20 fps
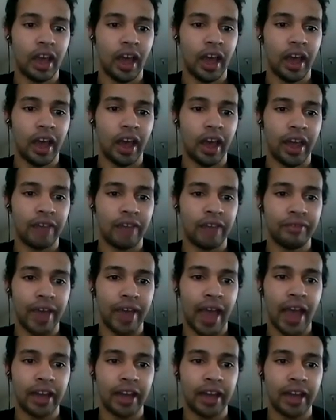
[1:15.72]
I've
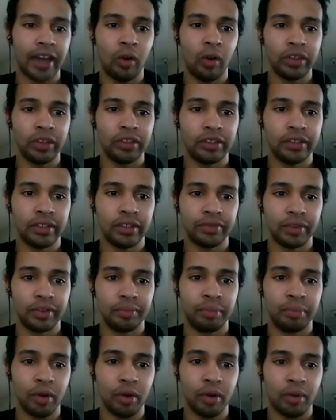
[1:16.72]
added all these
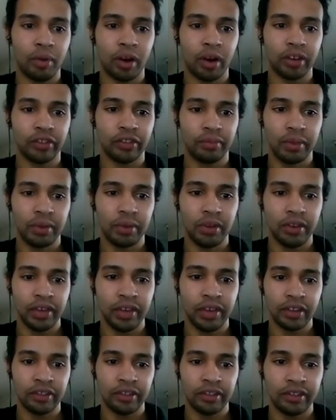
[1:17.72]
different bookmarks, but you can
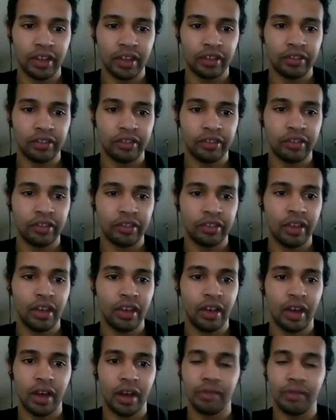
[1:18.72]
get a sense
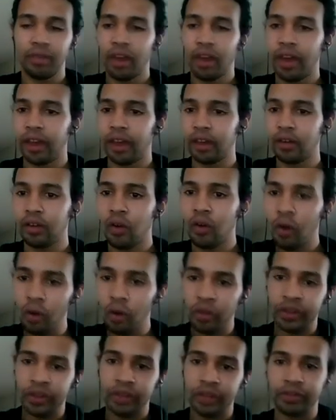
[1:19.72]
of like
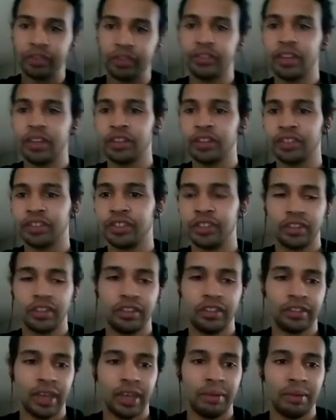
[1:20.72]
all the different sections that
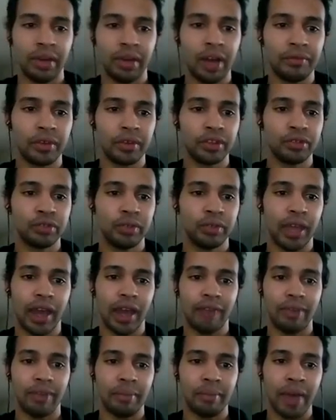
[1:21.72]
this game covers. We
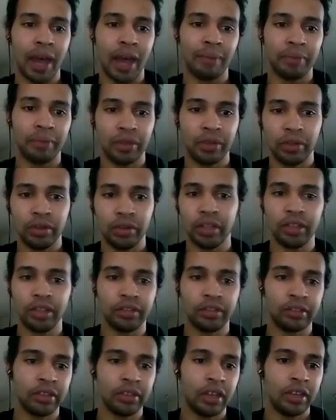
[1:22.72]
have the map, the
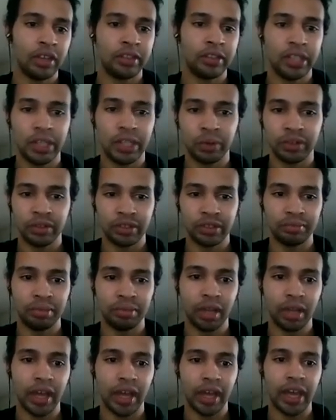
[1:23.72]
units, sequence of
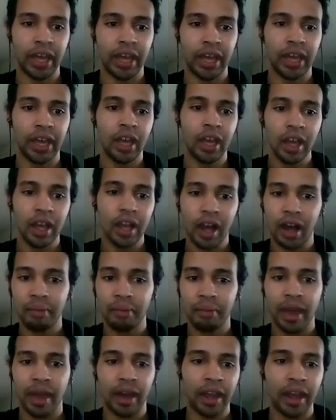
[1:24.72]
play,
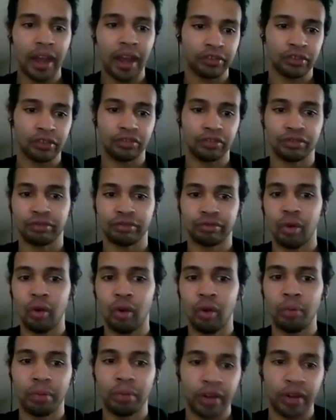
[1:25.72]
combat, hex
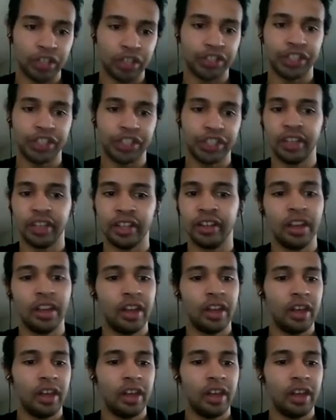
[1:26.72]
control, production,